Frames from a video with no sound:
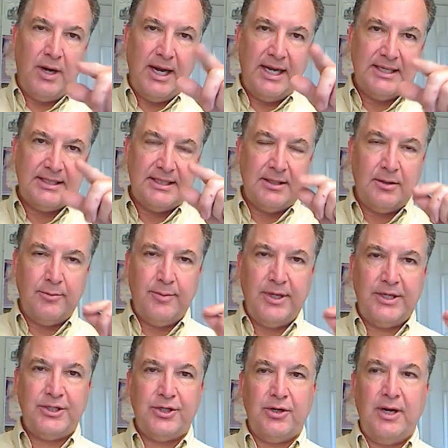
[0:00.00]
to where it has a
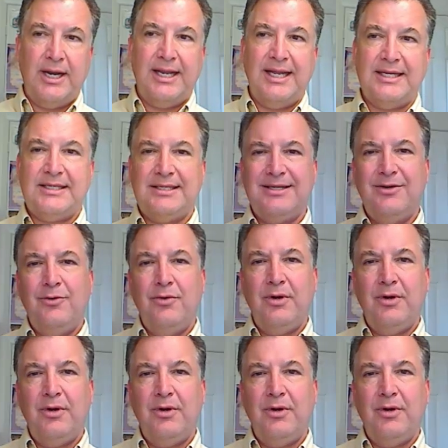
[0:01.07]
little picture. And that's